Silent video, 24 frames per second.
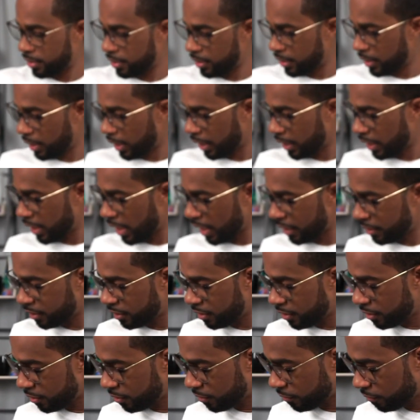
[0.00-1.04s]
see, I got
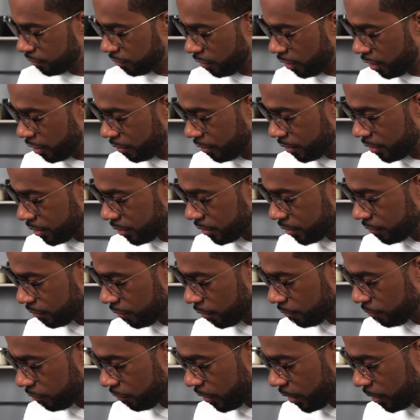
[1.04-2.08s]
this fragrance
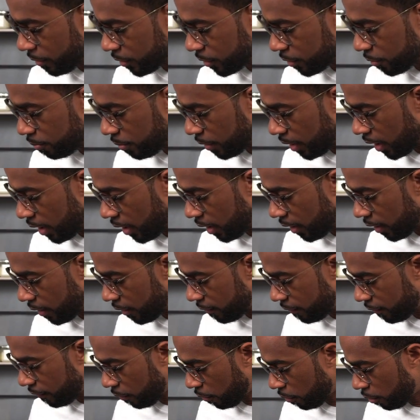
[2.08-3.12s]
from Fragrance Buy
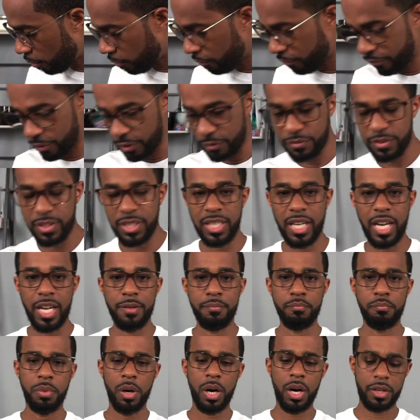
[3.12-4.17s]
for
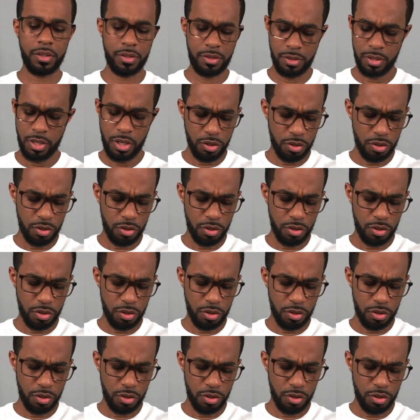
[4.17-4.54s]
58 bucks.